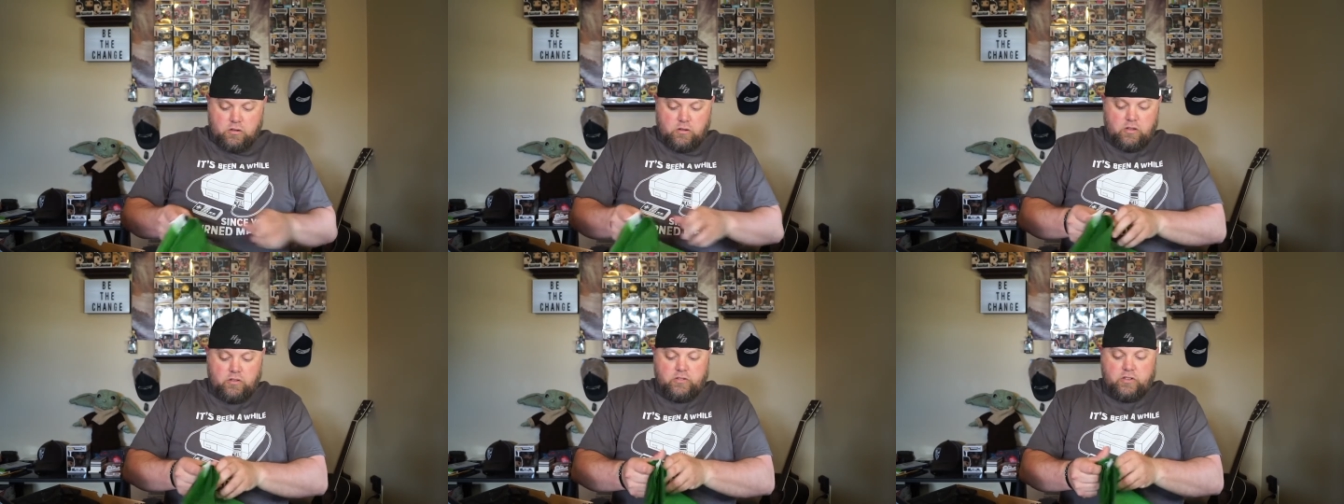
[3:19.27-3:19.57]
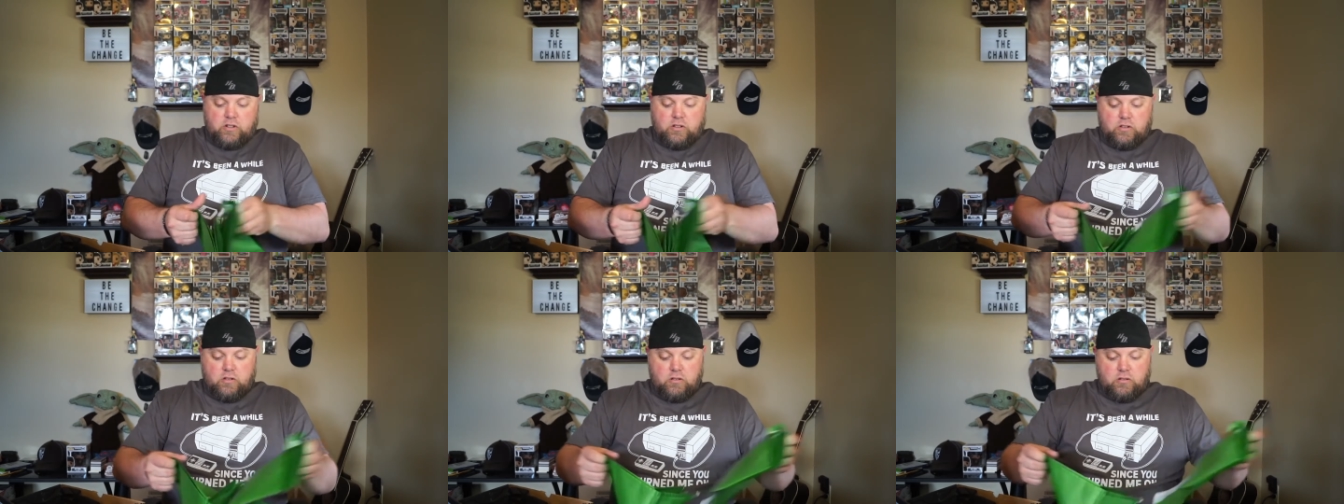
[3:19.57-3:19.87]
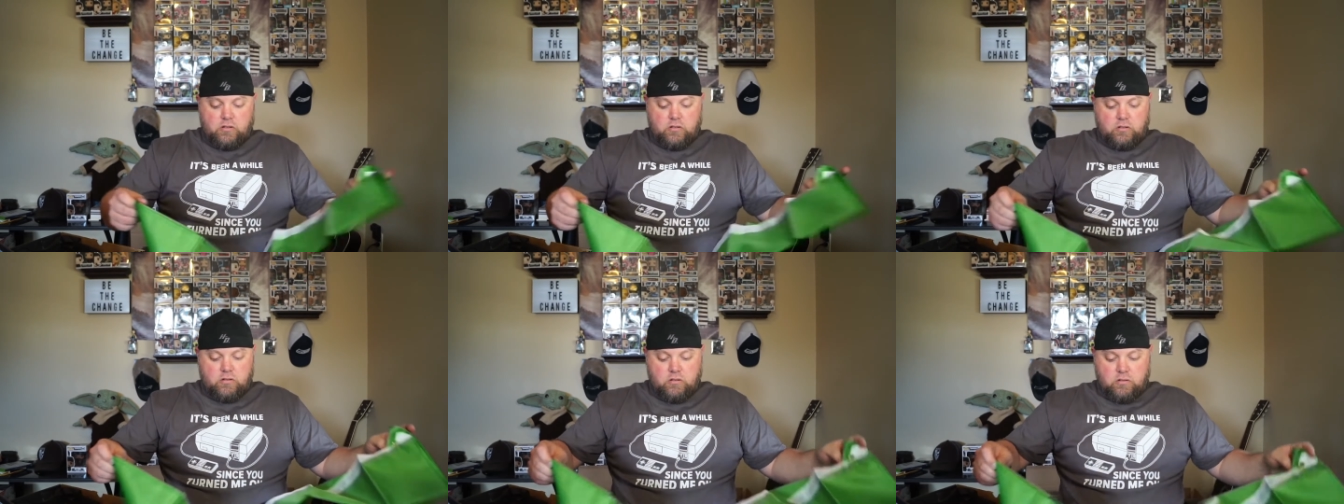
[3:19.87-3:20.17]
Is it?
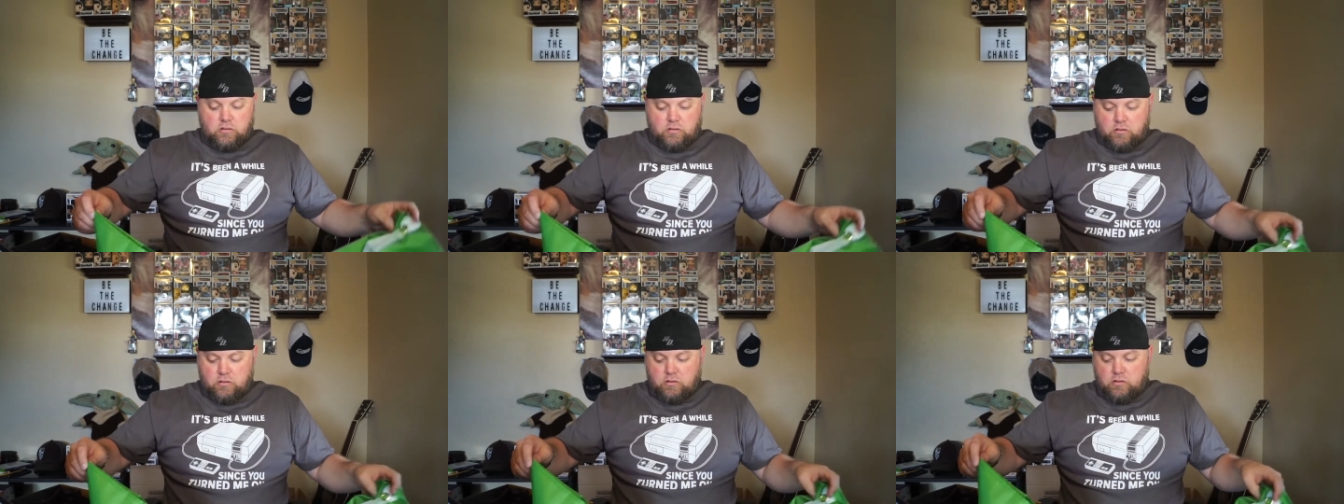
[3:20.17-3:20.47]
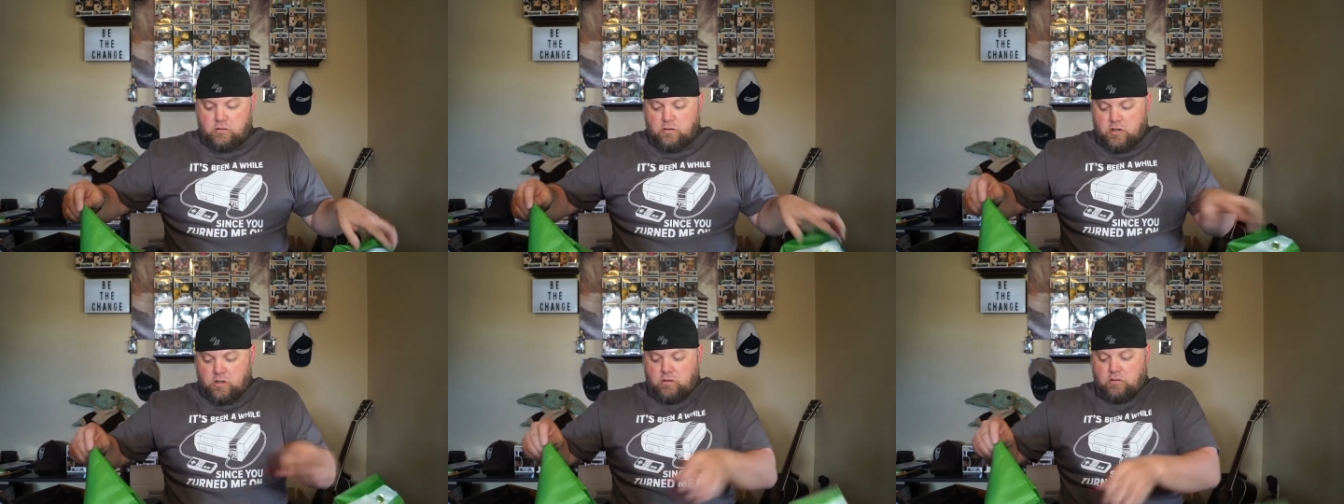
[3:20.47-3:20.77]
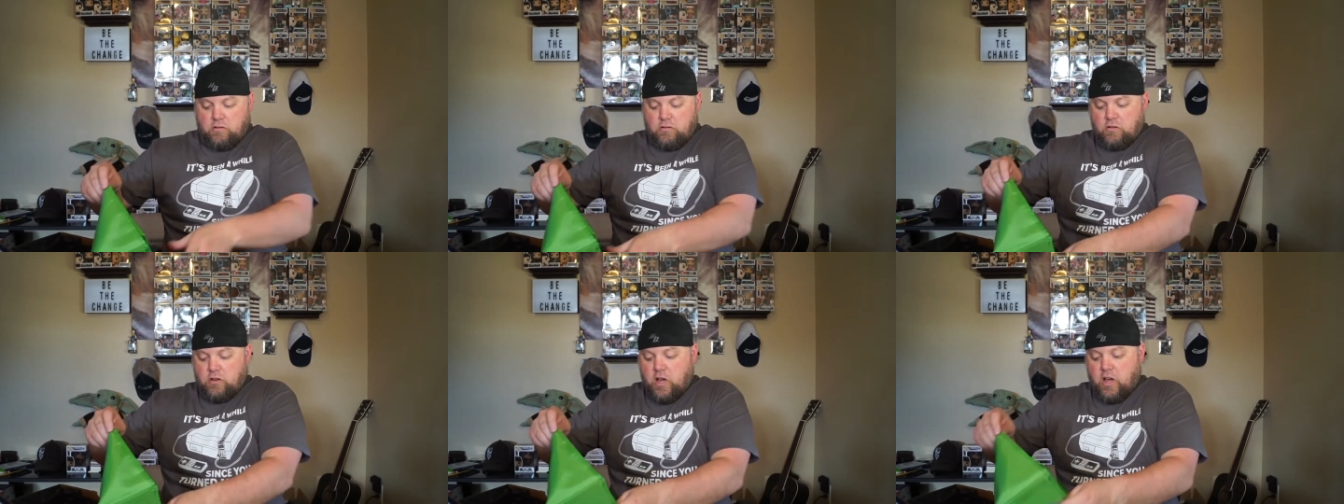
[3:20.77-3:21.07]
Huh.
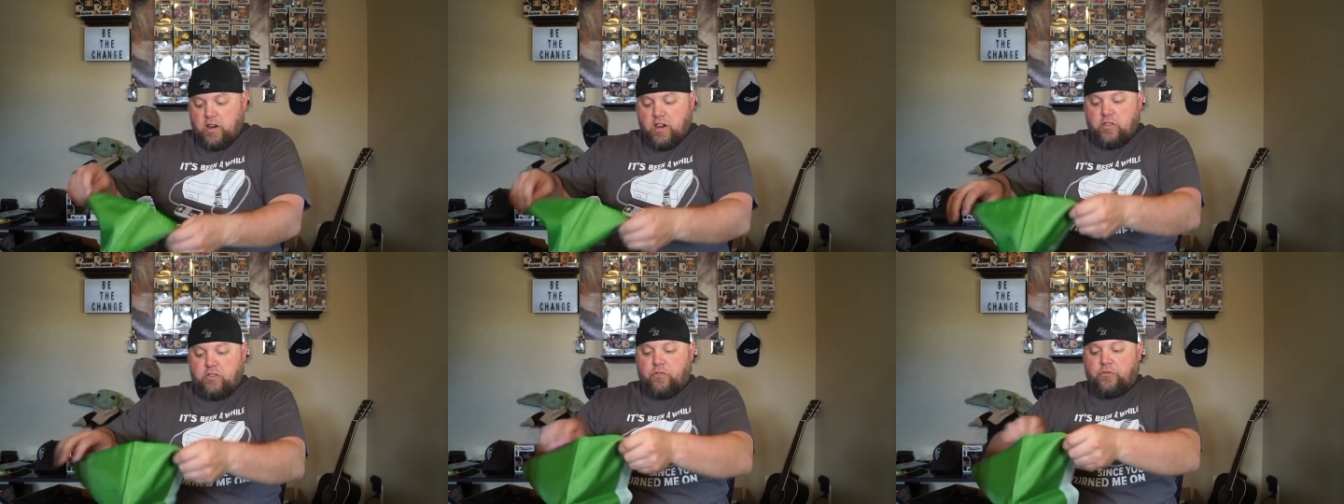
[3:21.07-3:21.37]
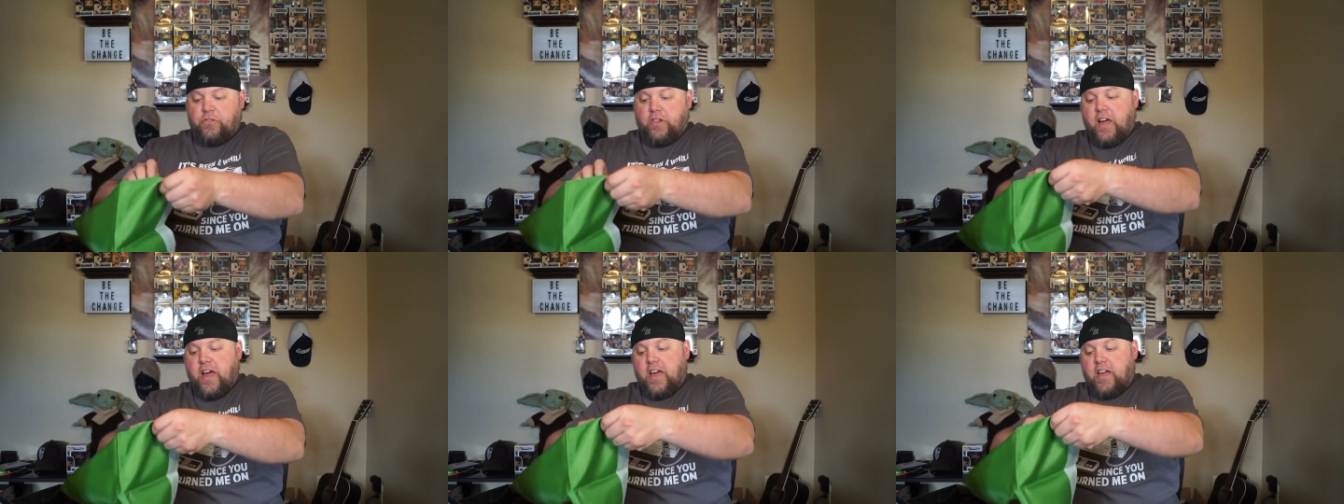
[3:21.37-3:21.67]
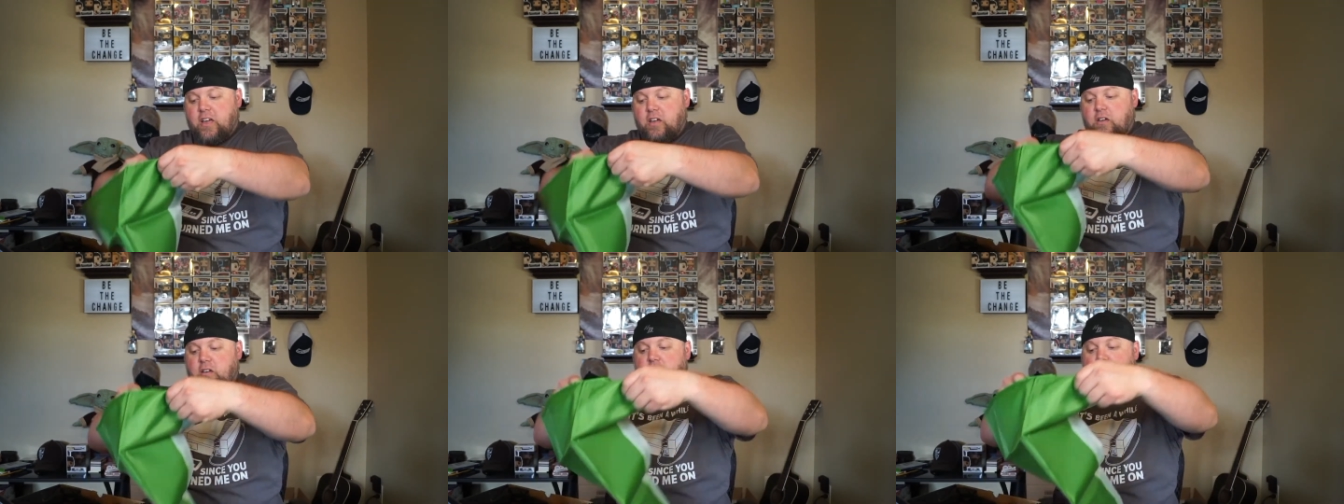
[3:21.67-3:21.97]
Oh, it is a flag.